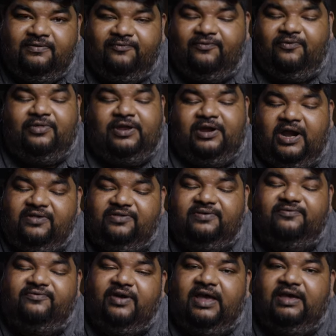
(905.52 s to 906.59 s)
for the
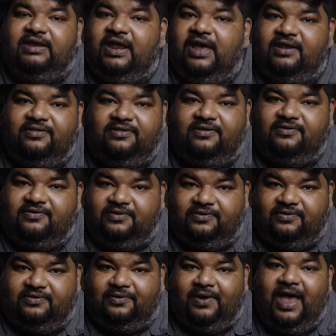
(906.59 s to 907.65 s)
Ryzen 5
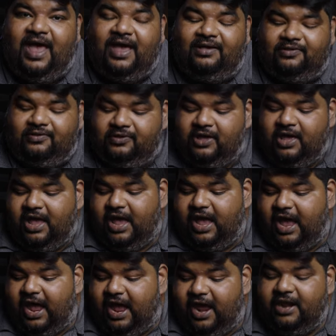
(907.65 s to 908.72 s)
9600X
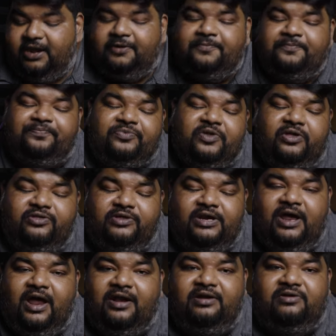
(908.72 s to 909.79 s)
and
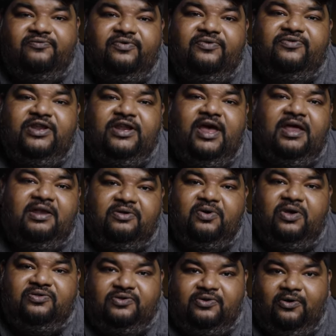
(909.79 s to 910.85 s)

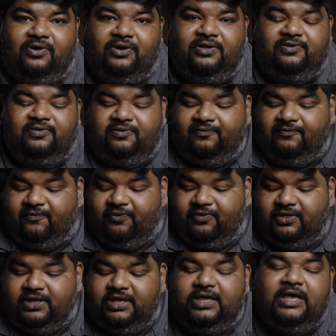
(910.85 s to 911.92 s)
$359 for
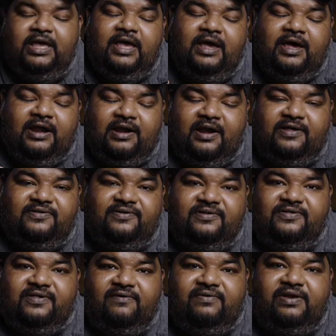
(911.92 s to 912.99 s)
the
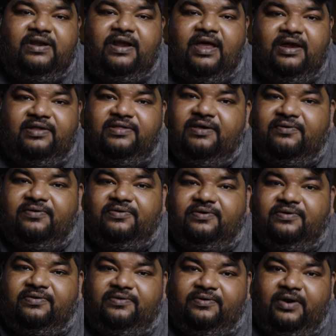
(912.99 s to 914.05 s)
Ryzen 7
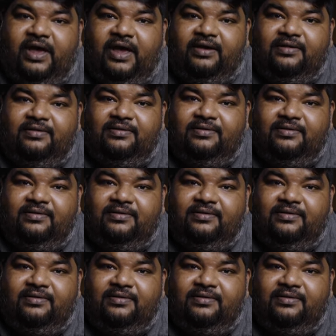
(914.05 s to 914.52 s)
9700X.